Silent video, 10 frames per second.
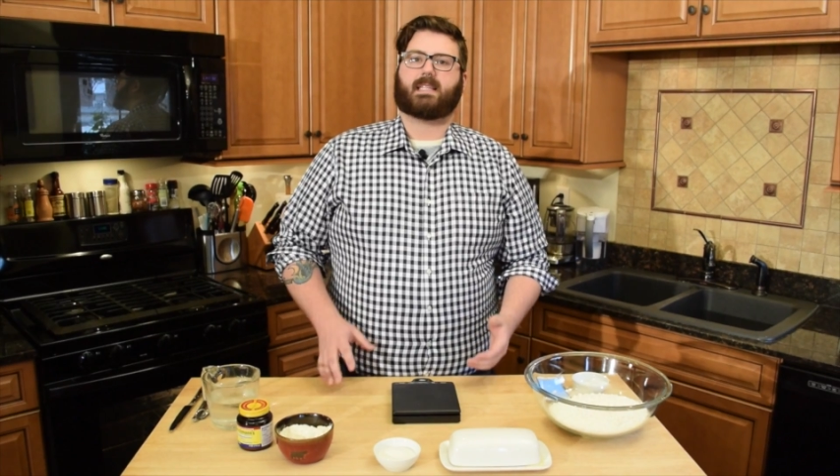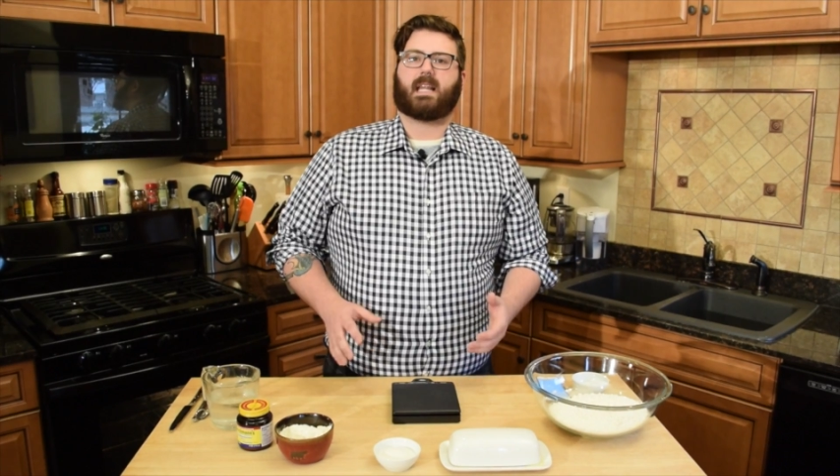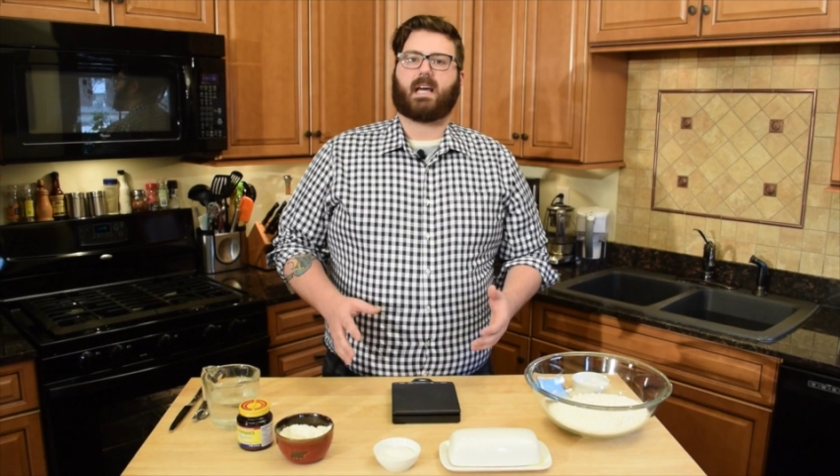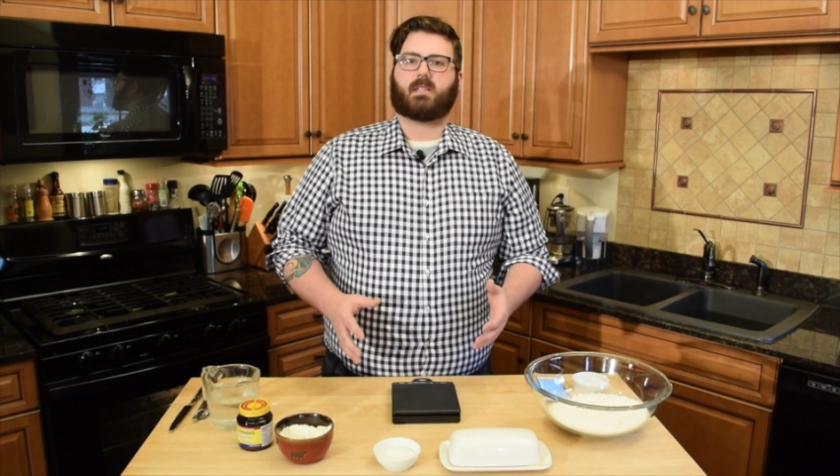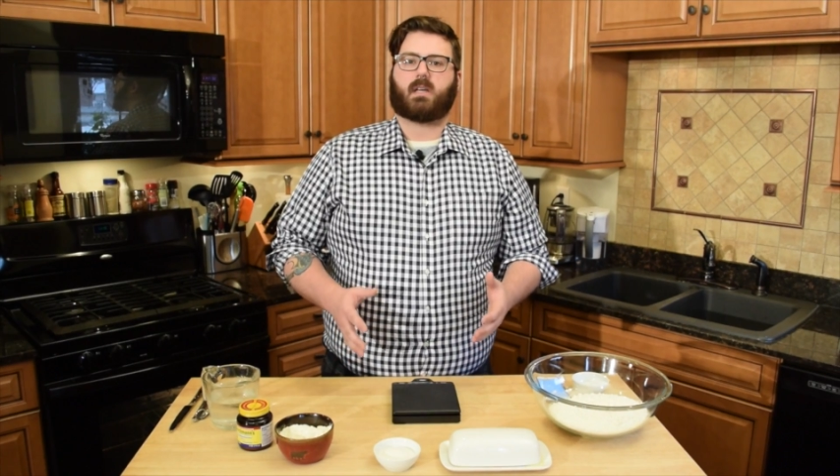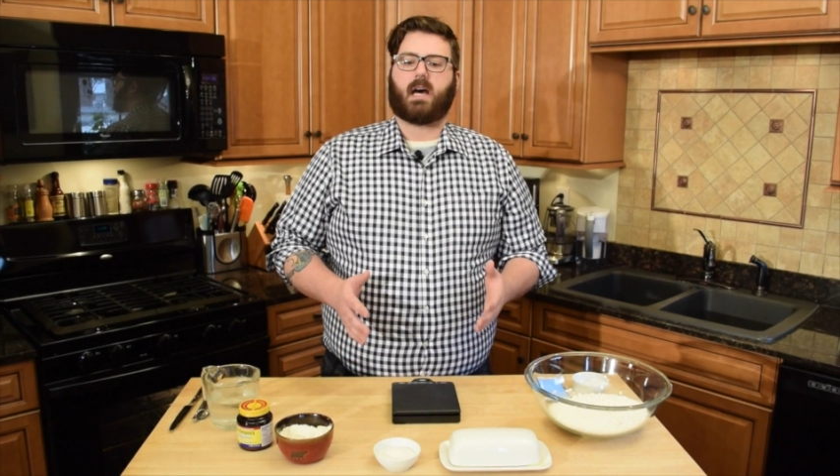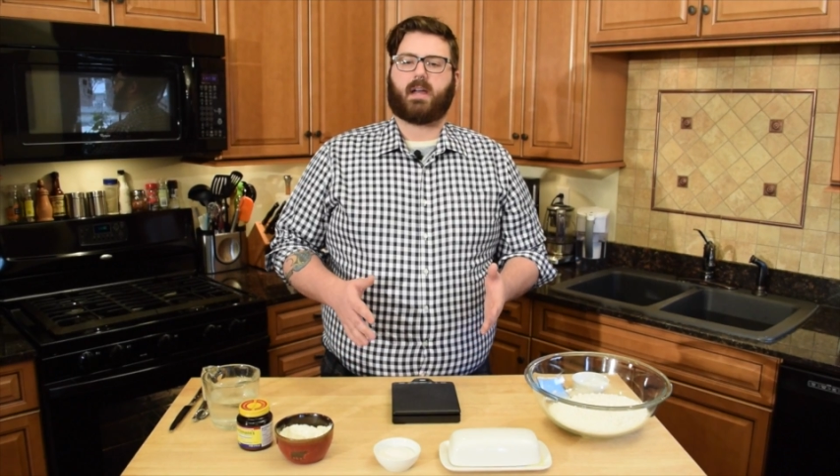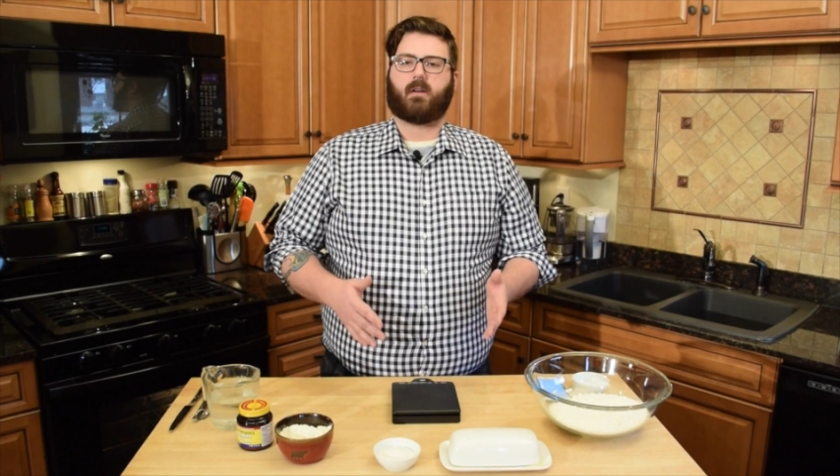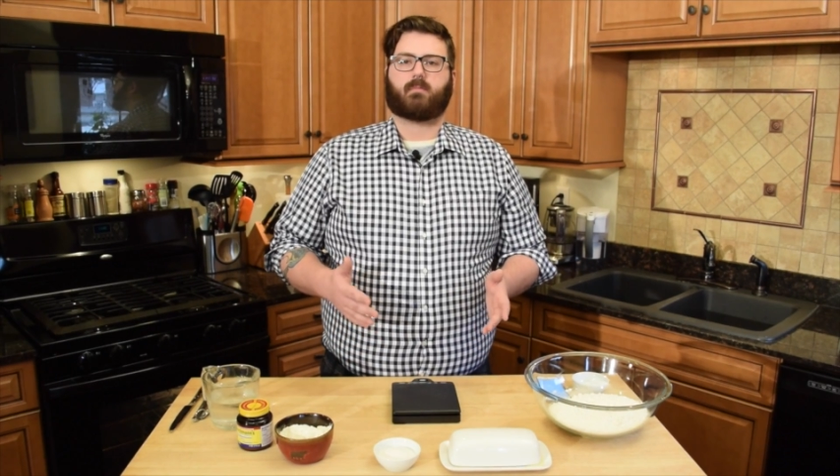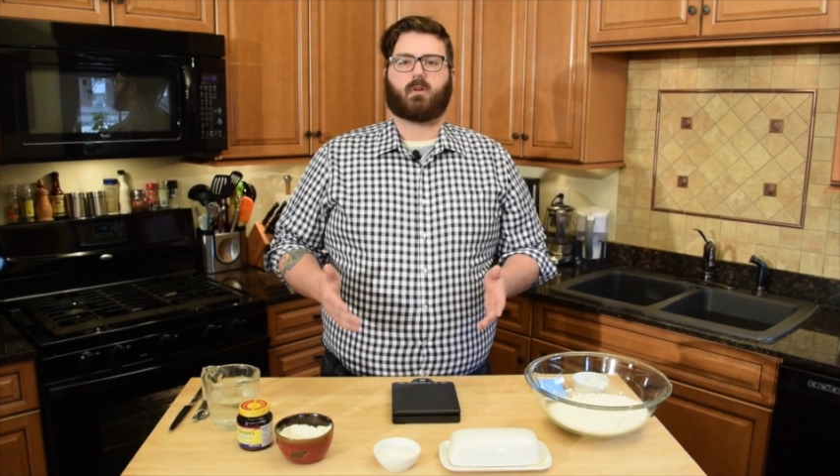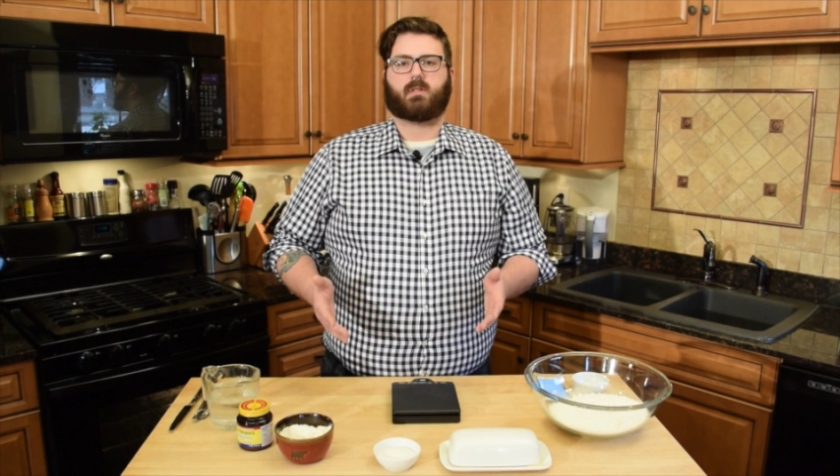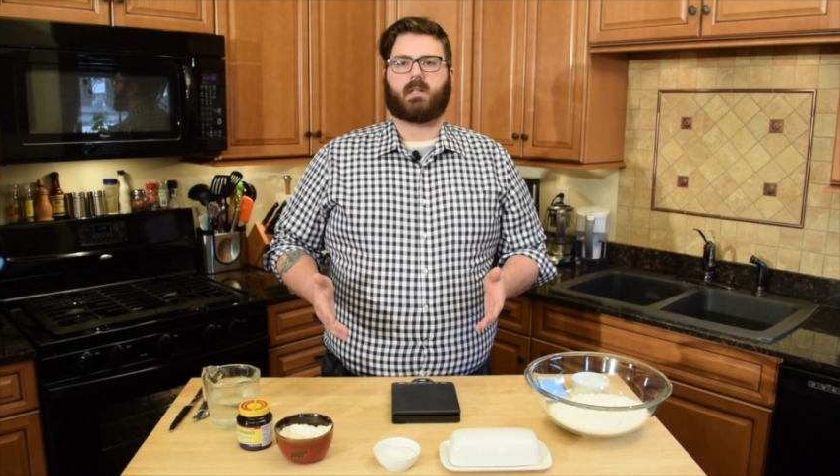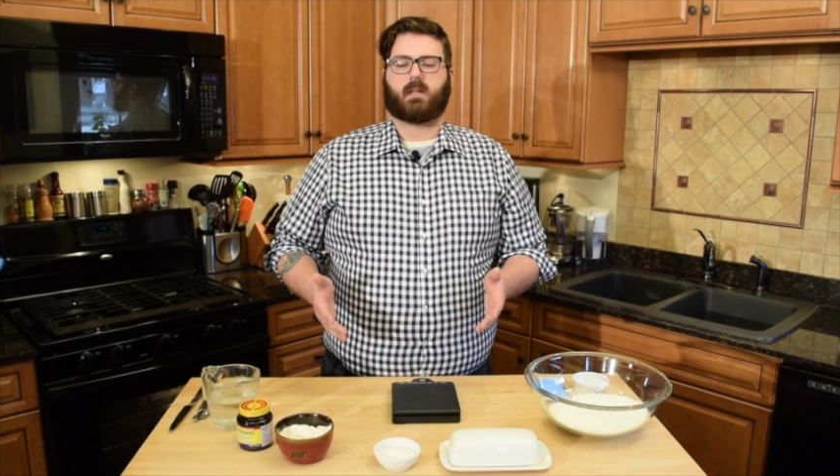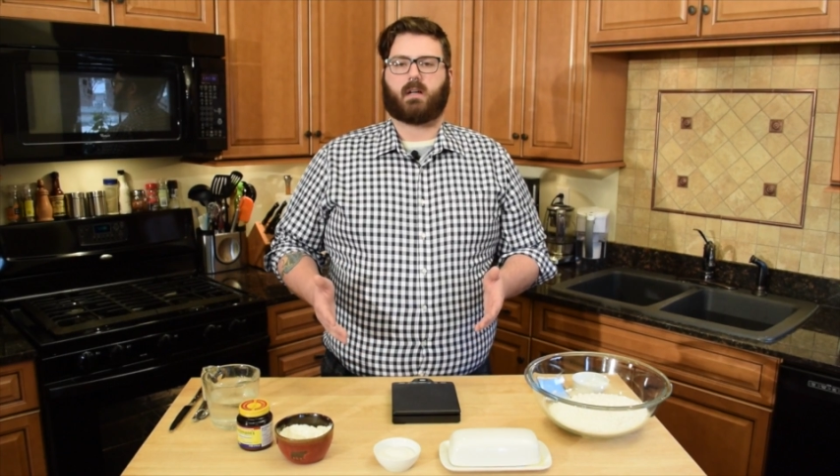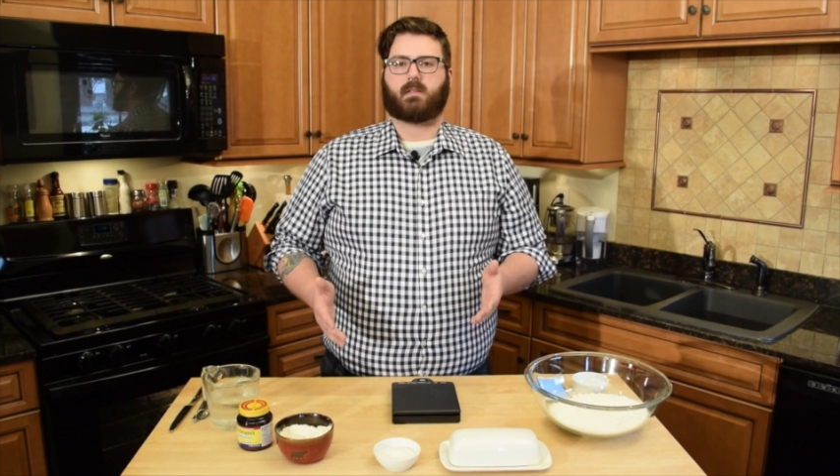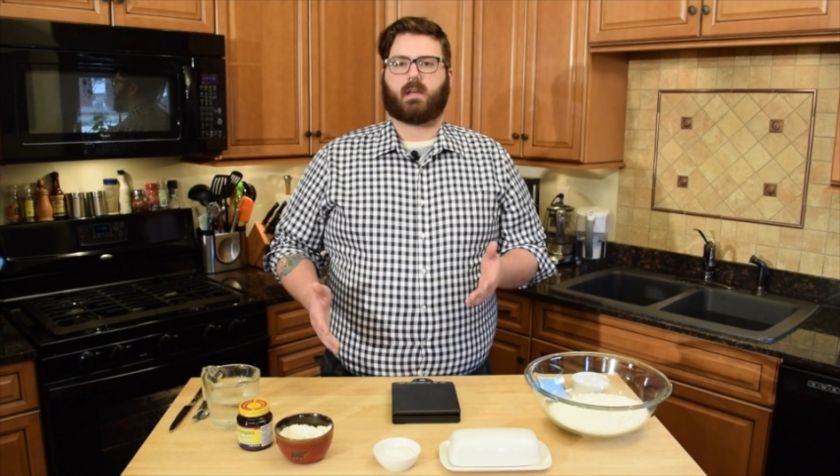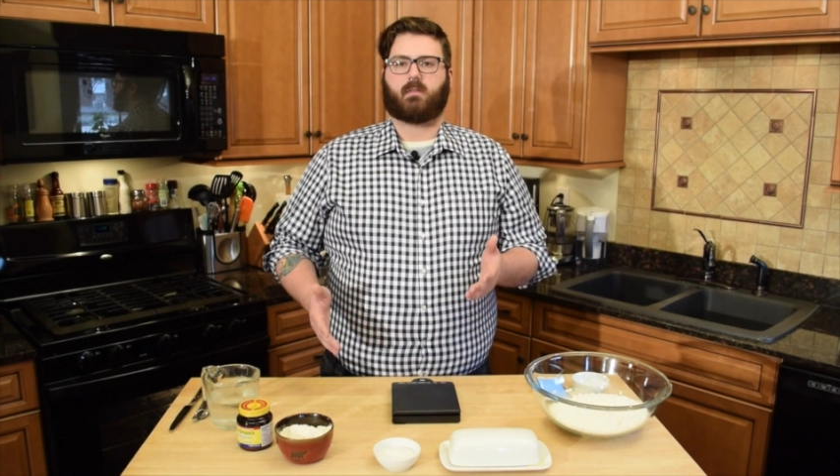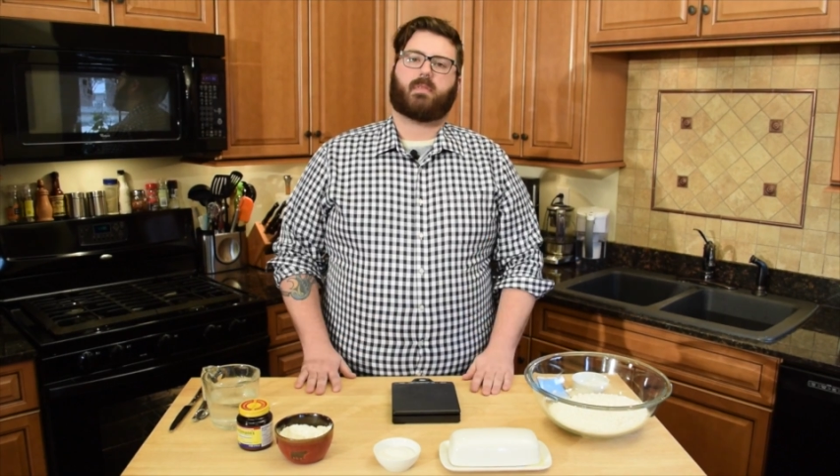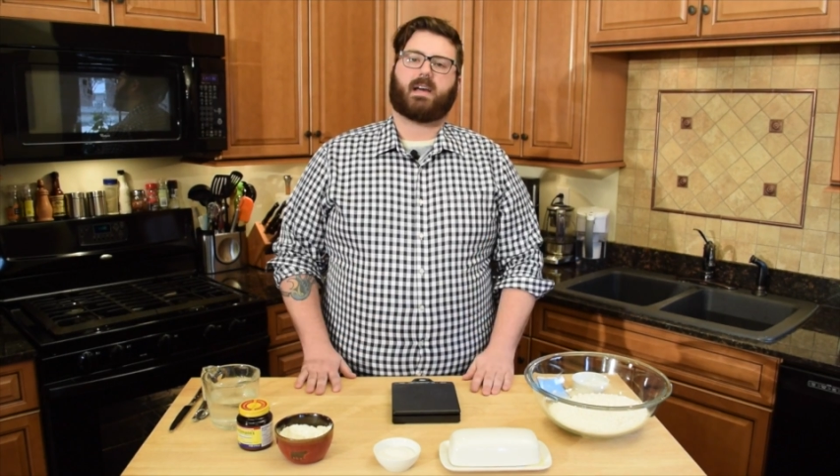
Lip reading: it has a higher protein content.